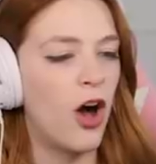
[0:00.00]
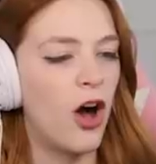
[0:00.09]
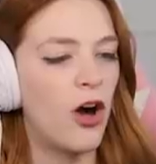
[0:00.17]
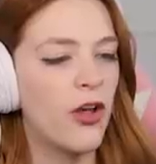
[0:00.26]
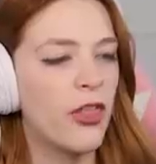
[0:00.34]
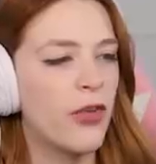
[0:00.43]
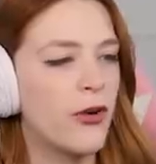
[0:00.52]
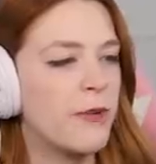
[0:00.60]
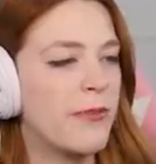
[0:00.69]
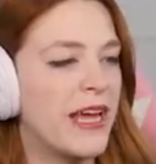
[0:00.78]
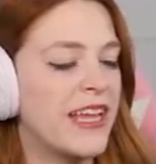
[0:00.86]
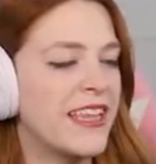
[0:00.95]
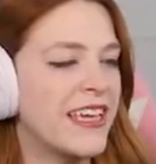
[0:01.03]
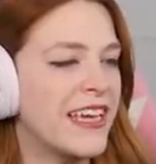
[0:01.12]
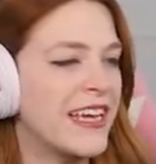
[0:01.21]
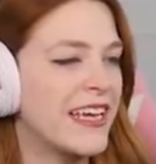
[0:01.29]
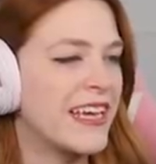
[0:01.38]
Oh, Thorn
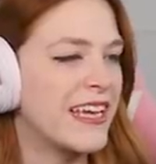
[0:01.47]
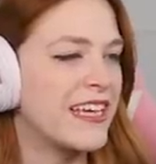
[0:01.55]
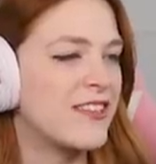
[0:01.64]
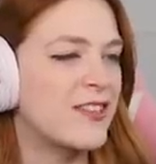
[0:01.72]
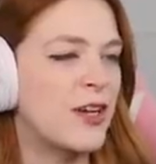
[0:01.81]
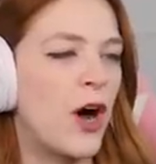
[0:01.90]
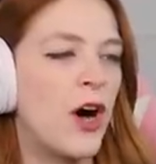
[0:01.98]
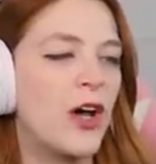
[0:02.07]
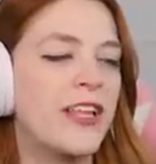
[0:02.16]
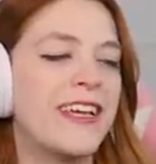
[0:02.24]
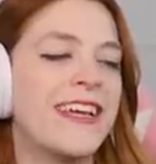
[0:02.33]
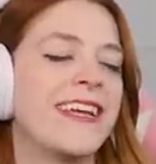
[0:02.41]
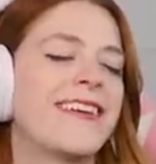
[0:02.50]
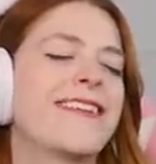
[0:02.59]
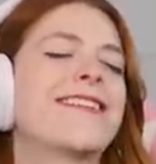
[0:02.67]
Bailey is calling